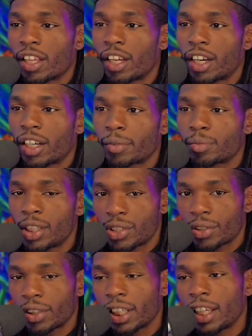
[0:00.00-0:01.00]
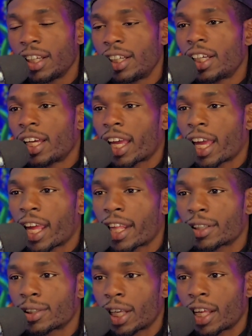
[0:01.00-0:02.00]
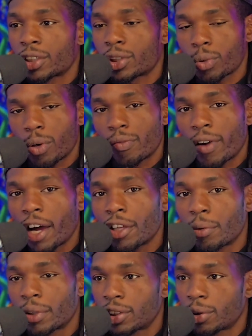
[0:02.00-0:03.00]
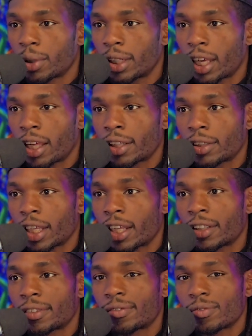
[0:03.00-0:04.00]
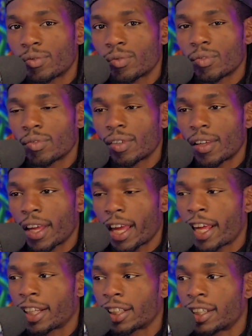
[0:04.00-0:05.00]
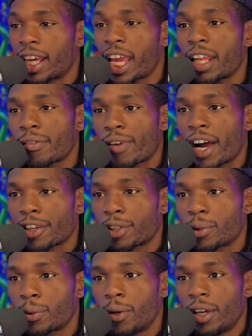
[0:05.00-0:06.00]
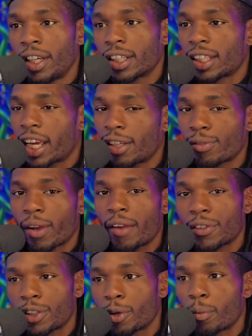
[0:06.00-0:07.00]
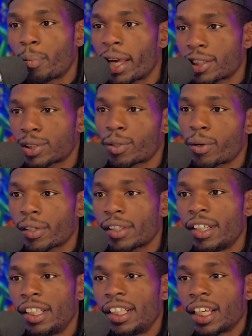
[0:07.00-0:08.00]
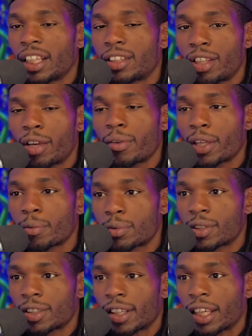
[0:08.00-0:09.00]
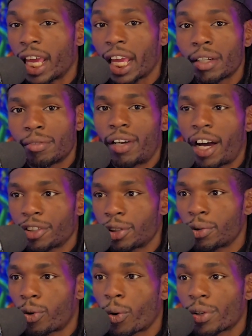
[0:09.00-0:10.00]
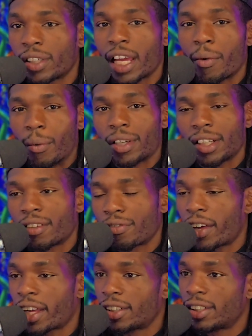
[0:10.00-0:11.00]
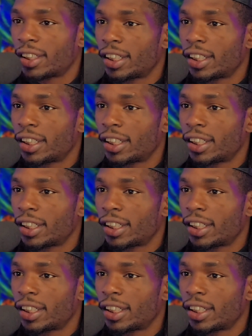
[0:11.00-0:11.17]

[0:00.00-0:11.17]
digitally and store value into it and gain value, gain revenue based on Ethereum's gain of value or networking effect.